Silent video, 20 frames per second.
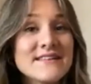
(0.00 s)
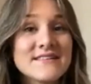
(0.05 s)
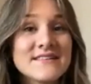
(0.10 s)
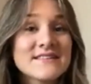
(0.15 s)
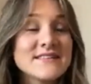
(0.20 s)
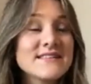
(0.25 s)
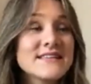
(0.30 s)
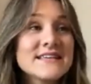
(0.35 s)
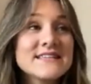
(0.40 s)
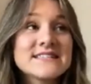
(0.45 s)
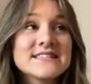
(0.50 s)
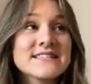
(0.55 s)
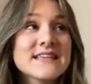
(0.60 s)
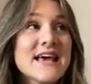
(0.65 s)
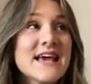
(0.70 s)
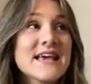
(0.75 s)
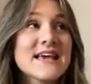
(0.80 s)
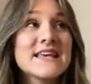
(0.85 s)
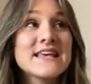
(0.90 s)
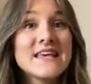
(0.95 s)
this
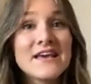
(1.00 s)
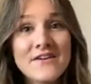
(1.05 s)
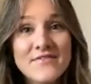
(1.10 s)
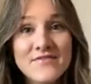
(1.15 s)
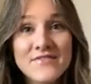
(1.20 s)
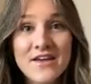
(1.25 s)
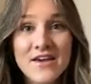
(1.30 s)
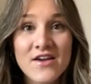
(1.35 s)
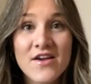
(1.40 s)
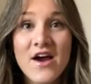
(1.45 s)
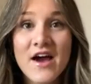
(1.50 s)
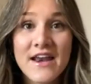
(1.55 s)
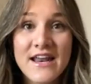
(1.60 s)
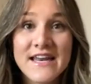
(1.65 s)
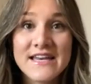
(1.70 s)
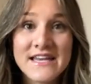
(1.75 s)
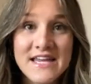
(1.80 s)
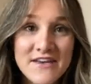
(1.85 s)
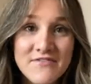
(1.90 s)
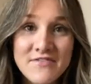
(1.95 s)
like gift that God
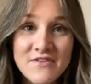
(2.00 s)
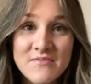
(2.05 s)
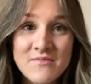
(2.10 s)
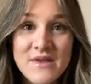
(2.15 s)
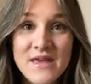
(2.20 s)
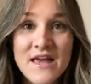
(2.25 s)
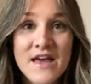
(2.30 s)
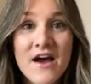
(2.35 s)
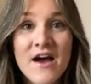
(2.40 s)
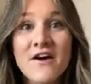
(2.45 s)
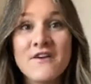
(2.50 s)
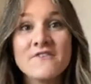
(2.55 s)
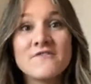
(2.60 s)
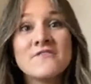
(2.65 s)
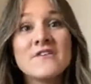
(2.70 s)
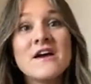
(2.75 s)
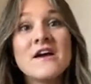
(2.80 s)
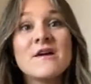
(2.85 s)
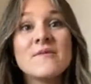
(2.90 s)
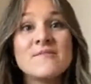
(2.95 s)
had given me of
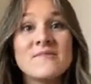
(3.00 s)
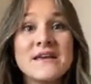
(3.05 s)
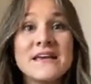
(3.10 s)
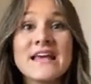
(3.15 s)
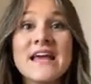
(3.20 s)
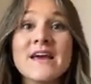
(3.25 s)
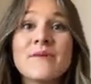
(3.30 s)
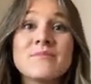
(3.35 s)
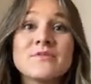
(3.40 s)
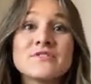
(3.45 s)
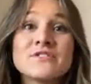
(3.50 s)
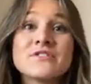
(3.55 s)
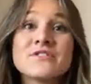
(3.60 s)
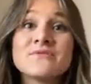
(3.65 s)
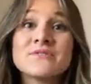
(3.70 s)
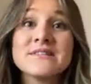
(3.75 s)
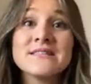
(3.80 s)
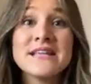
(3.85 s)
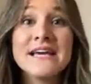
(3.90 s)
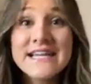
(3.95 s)
being able to
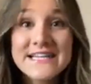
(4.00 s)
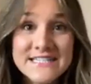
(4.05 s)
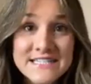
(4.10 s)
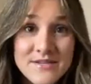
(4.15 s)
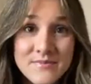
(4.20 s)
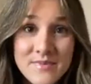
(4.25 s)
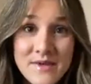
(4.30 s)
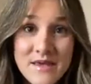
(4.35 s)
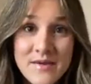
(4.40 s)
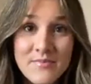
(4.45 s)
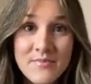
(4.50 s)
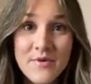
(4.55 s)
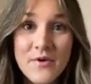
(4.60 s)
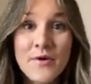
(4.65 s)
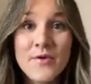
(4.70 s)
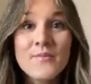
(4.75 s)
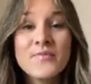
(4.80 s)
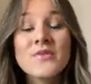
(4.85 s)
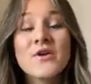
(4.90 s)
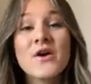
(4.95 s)
relate to
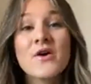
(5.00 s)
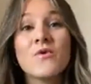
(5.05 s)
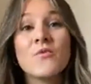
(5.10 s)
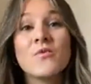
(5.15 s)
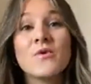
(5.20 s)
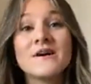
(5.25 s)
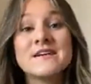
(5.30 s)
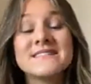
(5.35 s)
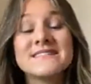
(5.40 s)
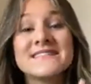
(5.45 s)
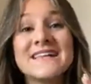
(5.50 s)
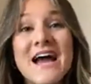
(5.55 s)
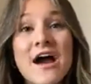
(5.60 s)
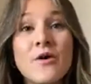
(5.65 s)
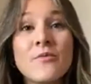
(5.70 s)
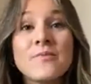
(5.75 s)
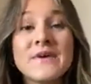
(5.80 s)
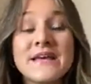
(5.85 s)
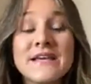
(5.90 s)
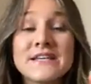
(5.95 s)
people was now
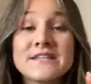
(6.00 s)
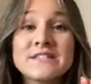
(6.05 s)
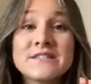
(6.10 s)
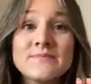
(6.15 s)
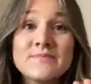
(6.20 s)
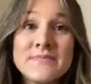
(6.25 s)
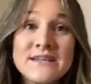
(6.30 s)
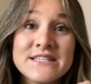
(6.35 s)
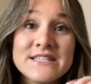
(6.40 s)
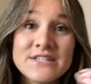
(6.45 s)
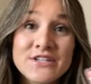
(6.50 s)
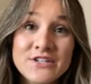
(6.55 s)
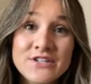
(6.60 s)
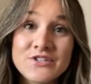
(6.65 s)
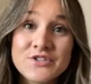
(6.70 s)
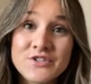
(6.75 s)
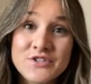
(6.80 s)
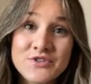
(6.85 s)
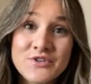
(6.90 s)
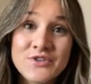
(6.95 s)
being
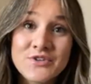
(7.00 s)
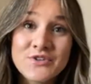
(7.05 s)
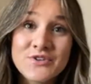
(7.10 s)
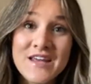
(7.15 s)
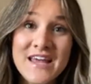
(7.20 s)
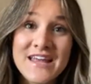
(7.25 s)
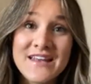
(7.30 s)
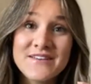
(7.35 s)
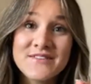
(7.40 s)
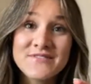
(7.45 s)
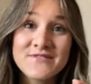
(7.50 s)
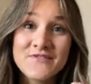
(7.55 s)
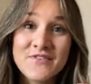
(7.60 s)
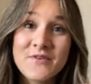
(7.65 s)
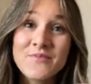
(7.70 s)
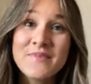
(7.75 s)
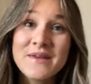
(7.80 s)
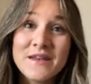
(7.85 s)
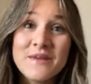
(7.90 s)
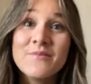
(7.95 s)
misconstrued and for
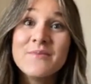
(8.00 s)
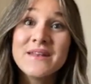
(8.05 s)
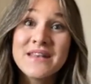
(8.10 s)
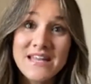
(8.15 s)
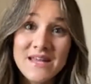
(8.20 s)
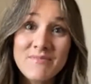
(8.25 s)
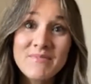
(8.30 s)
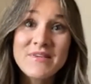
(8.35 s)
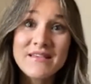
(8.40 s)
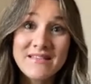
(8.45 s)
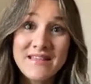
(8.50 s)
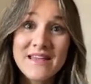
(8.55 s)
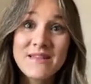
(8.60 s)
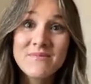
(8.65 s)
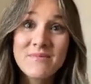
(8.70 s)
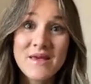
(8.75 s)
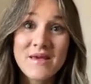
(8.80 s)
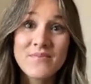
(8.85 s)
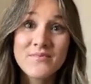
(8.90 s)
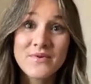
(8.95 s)
me to manipulate
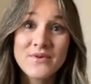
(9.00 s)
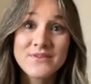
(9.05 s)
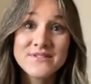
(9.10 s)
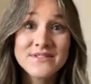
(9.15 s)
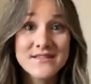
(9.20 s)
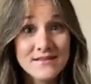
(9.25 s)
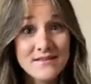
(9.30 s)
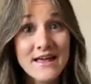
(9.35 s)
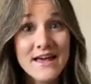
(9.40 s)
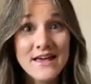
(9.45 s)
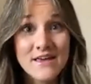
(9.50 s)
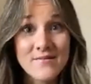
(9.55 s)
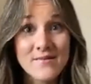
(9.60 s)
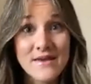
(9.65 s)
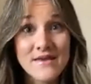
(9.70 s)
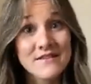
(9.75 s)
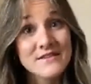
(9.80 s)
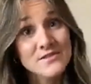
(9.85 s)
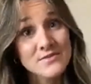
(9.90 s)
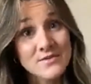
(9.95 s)
people to like me.
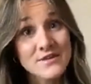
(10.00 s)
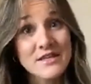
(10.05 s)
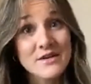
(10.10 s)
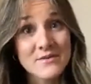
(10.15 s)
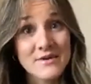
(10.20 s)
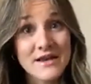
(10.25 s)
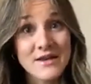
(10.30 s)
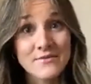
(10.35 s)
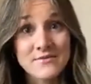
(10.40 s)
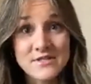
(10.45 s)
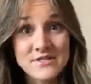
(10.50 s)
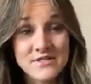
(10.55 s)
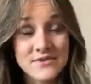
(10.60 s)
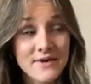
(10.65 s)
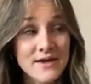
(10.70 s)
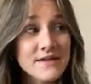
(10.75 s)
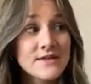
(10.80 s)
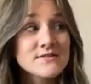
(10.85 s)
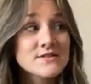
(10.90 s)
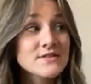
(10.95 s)
That's really what I was
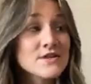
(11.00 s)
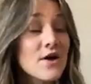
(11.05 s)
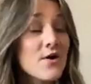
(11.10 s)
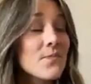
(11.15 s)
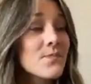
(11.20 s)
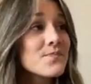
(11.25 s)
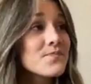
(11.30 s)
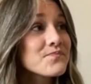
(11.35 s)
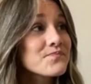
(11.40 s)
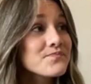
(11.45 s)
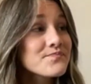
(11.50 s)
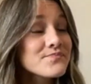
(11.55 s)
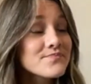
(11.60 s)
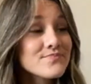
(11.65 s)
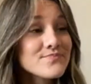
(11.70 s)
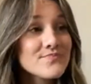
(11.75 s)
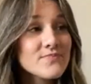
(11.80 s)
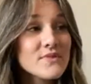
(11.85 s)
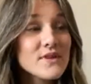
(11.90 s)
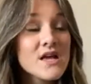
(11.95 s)
doing. So
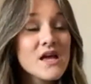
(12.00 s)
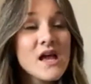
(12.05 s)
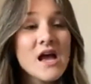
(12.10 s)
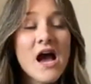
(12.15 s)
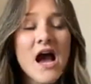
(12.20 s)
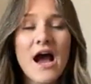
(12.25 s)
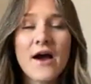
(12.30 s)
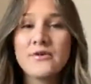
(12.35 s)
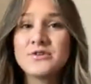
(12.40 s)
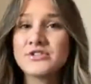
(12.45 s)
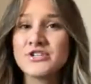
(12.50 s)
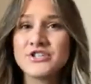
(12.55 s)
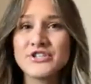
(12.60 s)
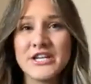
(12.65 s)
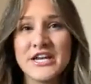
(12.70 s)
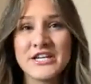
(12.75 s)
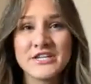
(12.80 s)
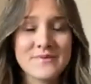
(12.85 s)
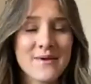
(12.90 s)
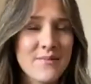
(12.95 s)
I would just
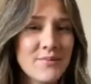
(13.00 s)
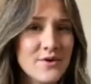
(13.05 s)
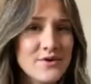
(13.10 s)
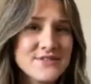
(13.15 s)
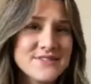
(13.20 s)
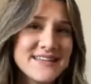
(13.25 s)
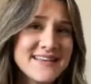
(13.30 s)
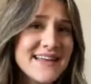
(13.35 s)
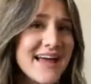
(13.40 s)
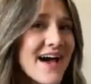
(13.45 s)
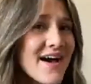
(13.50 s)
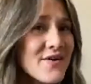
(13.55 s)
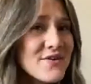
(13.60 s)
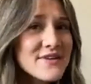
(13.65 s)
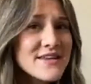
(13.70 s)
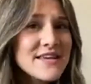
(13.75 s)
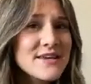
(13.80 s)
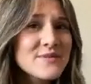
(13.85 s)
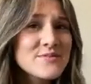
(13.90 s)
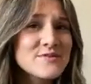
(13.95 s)
change my
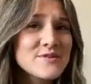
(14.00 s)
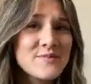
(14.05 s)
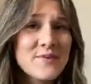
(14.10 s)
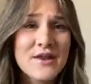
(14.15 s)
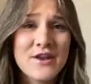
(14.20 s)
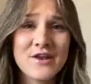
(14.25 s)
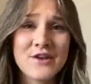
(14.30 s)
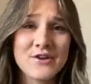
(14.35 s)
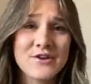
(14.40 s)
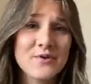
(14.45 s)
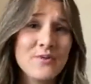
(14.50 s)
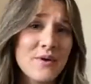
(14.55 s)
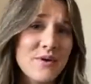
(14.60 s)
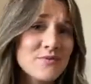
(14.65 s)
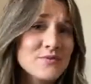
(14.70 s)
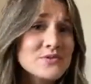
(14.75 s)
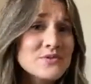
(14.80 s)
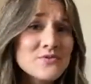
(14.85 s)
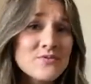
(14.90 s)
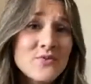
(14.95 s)
personality depending on who I
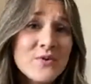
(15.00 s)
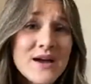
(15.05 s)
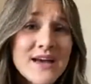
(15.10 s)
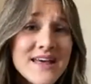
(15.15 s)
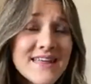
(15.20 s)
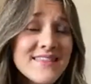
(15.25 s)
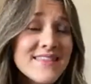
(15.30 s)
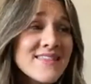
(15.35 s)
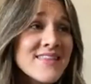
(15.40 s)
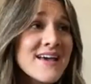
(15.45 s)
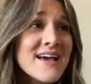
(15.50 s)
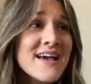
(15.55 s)
was with,